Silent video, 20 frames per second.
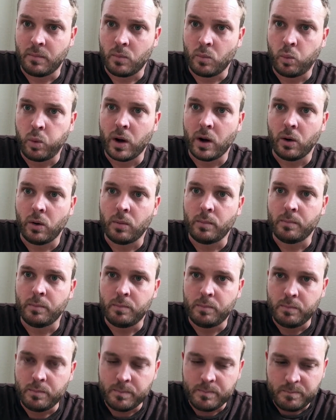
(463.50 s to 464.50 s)
will
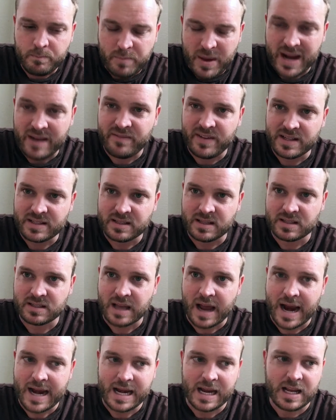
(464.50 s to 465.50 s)
benefit
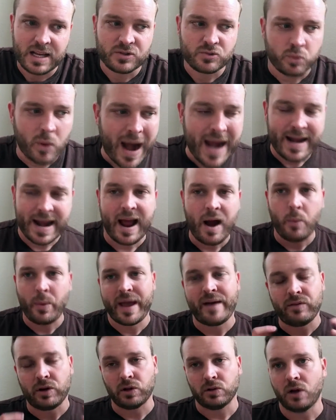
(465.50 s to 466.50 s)
society. Because right now we
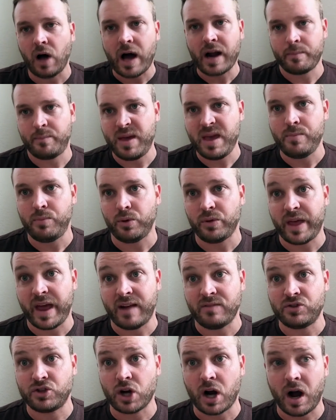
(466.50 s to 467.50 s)
have a lot of people that
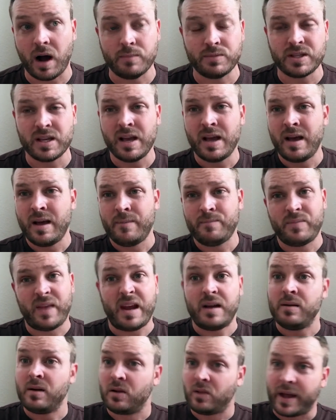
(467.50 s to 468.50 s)
have jobs
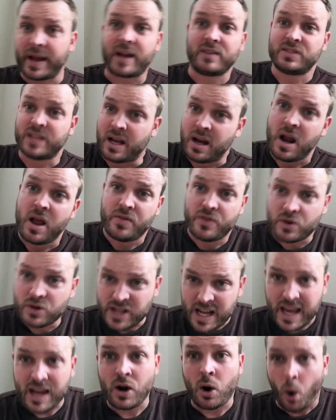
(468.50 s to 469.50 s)
that, like I've said, they're
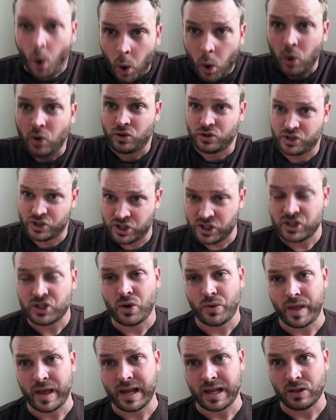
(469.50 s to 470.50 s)
digging holes just so
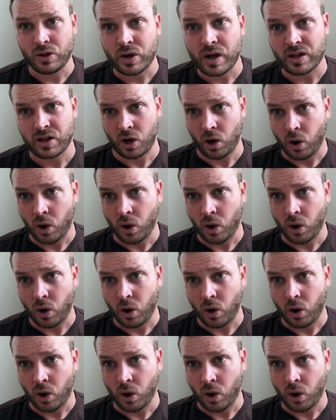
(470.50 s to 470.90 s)
they can look at the